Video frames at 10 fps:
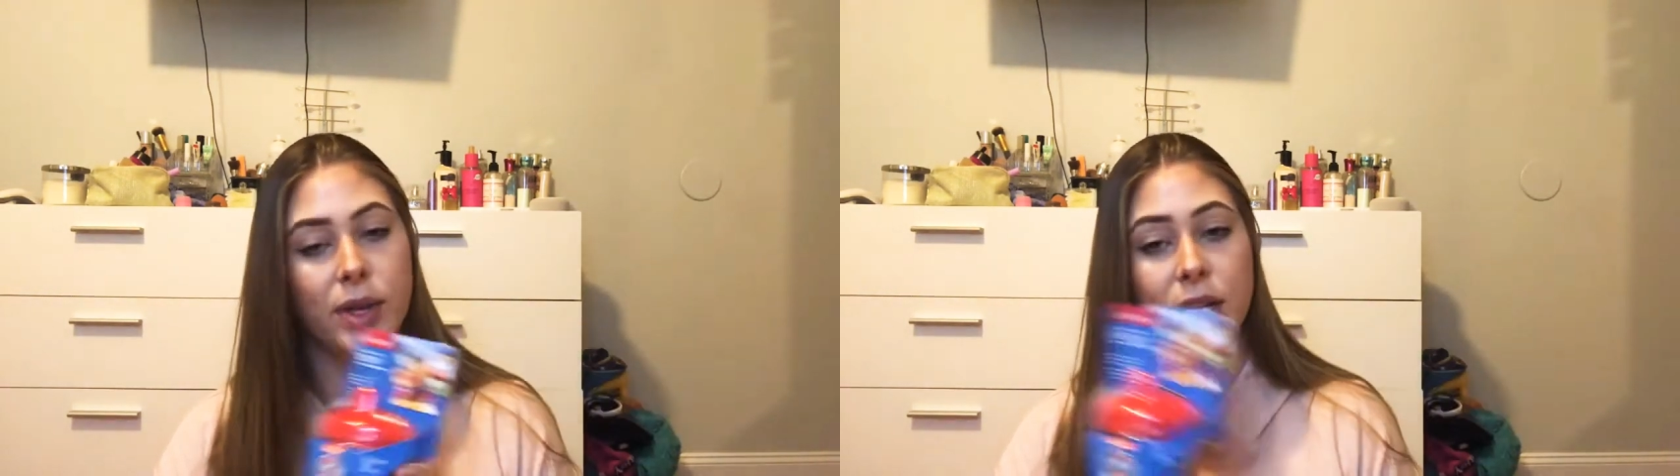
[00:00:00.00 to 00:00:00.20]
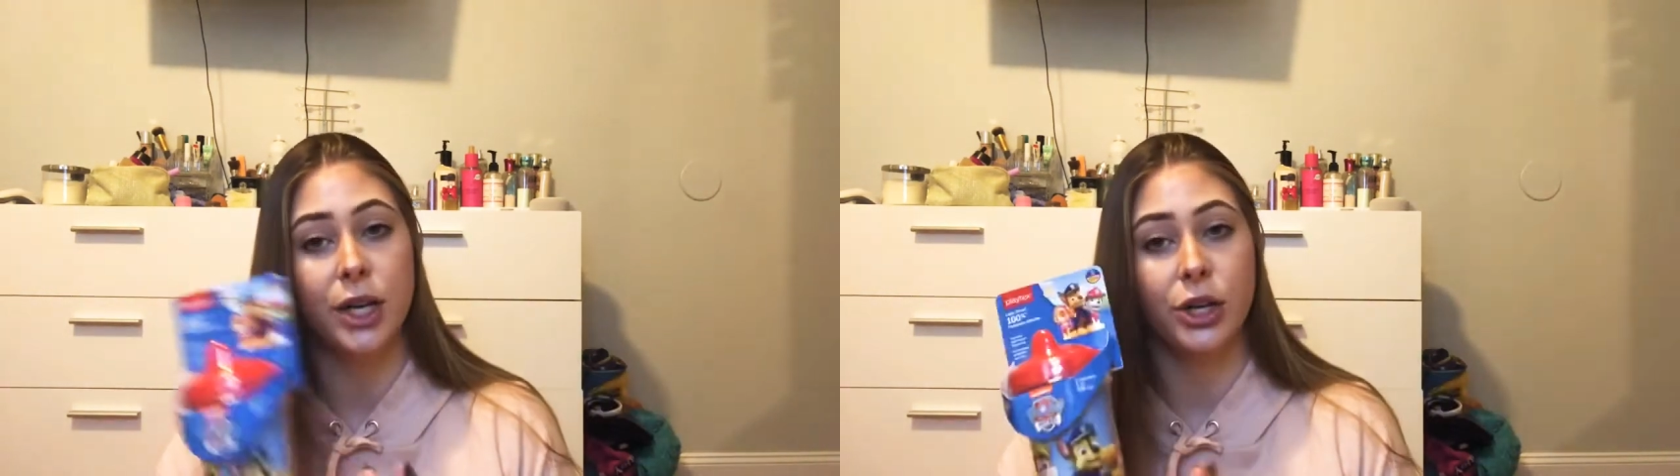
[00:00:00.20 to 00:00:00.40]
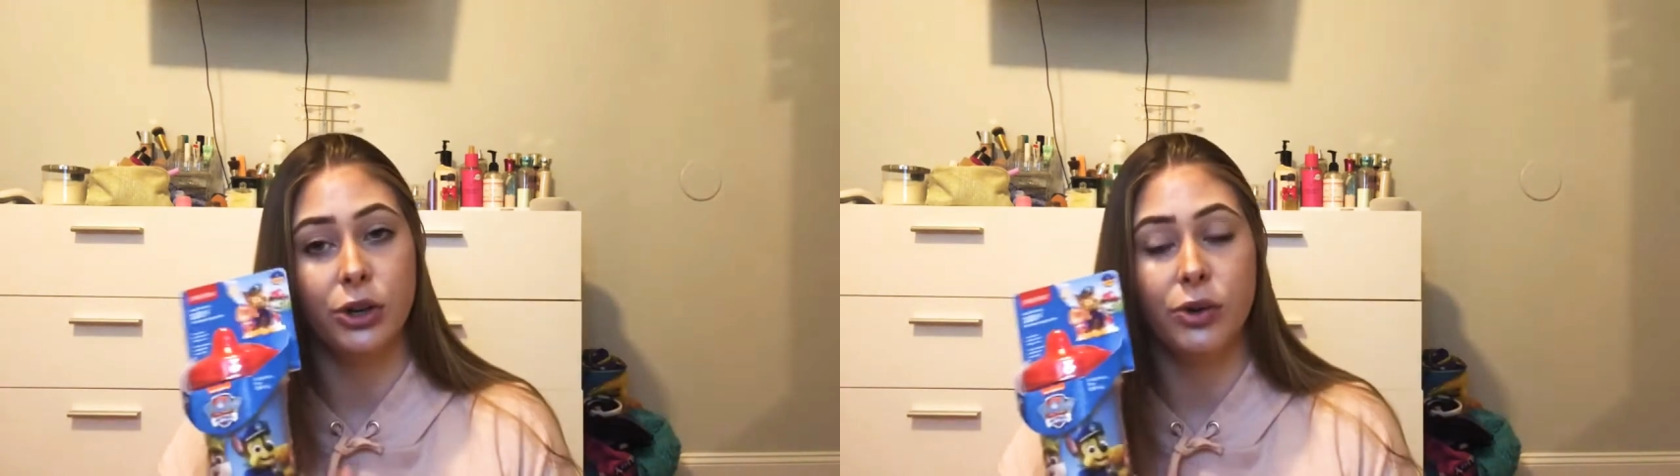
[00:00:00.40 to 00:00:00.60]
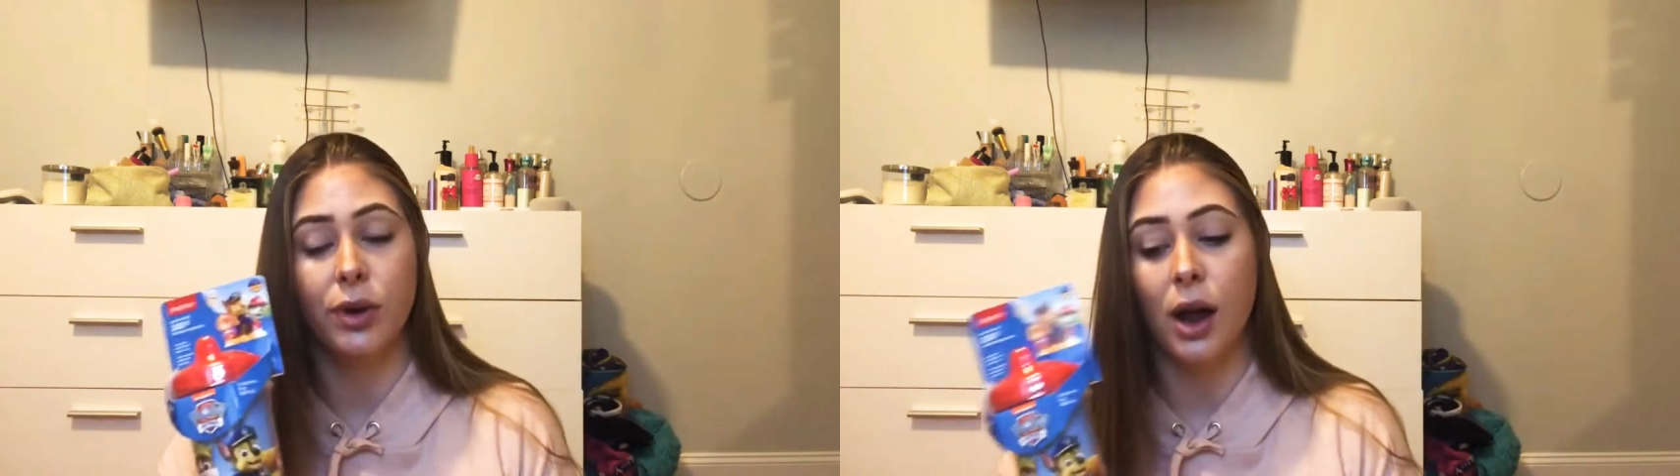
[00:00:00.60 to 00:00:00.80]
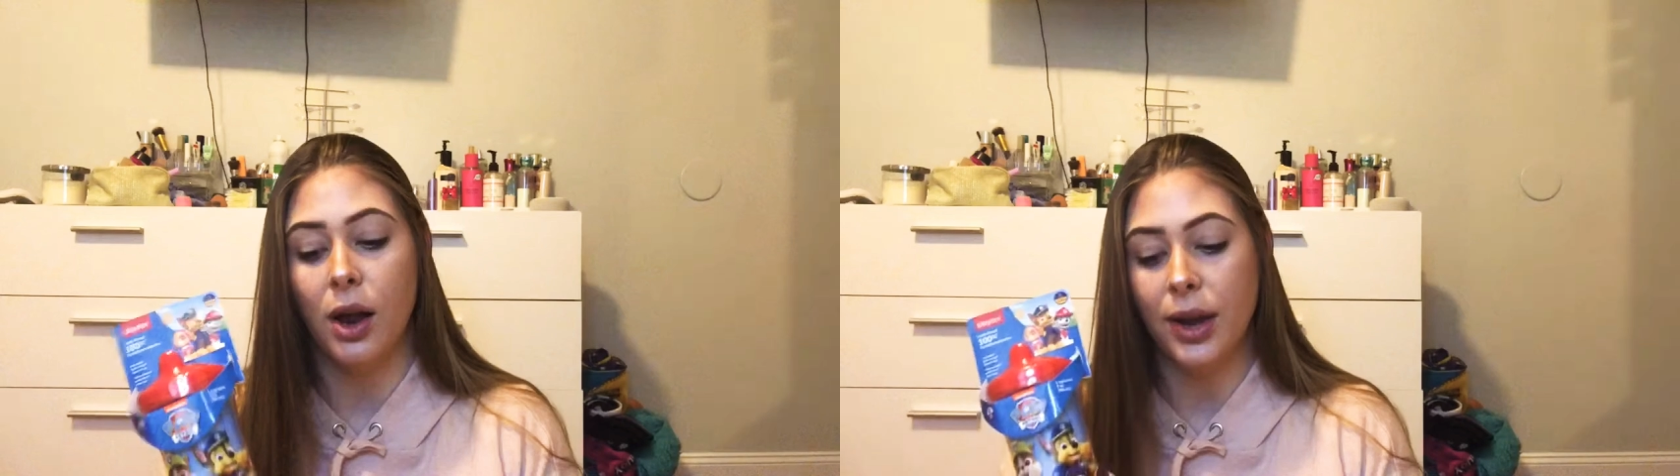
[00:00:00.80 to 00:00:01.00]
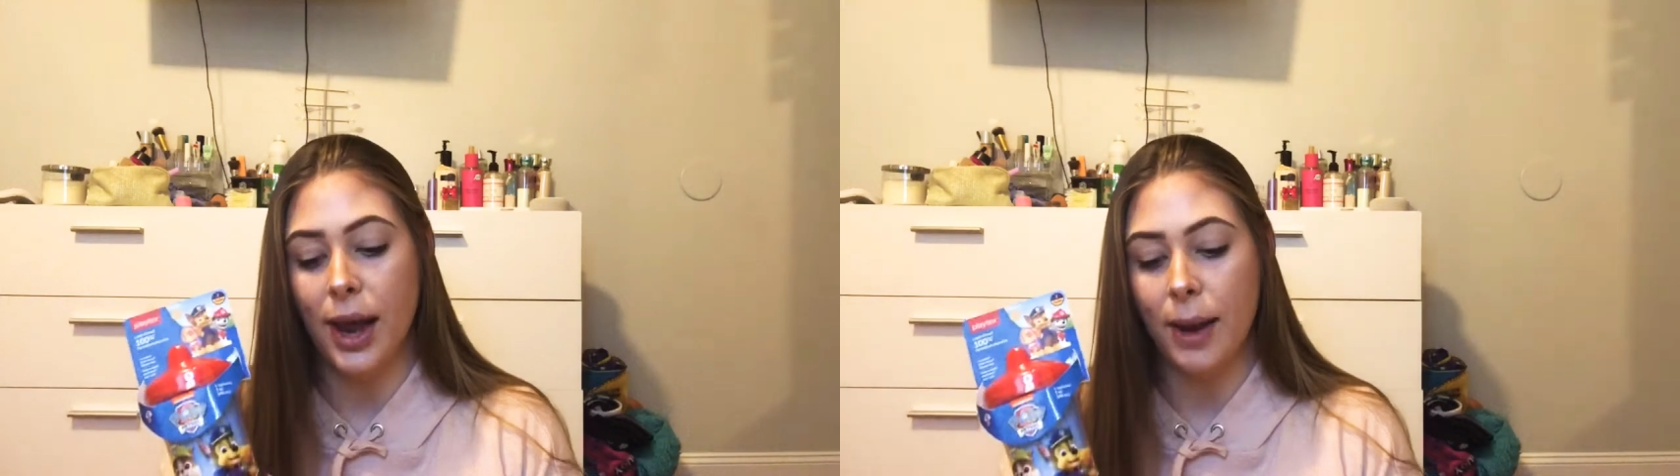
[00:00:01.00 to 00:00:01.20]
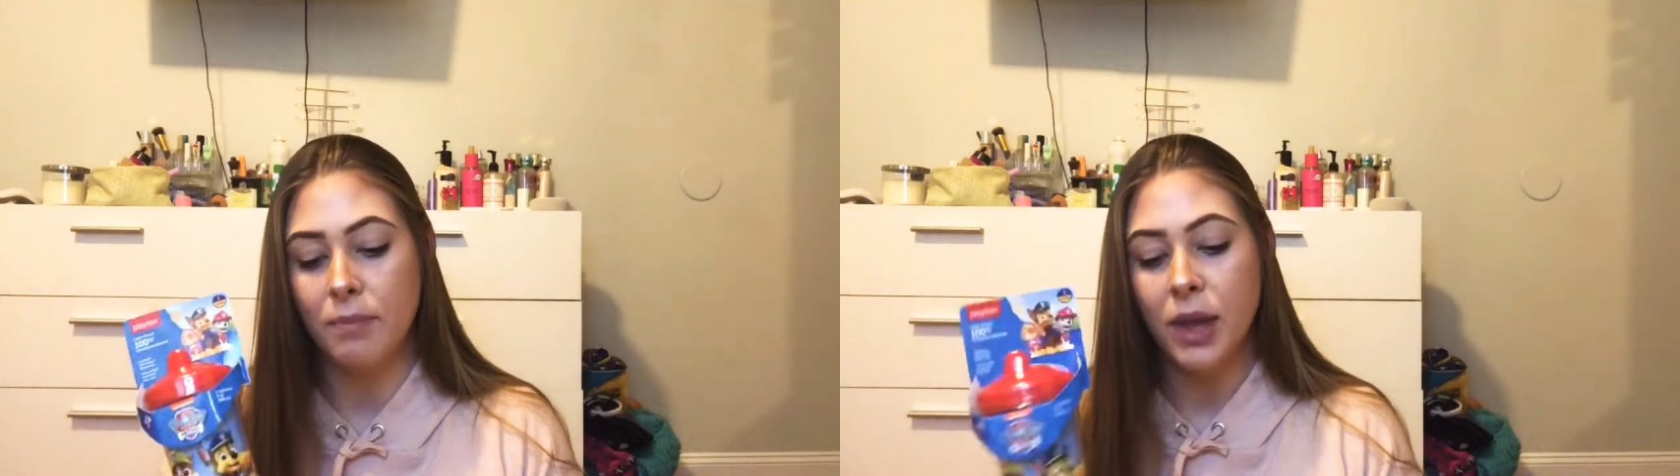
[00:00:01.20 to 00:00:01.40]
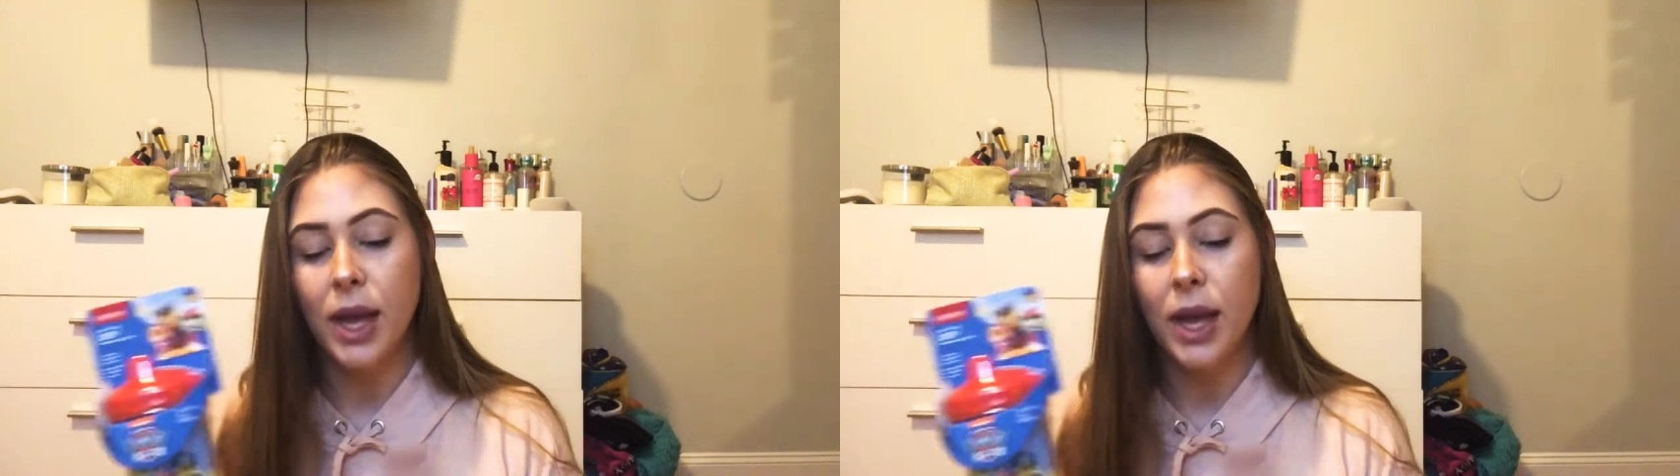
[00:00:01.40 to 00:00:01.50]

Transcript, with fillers: he's going to do on that.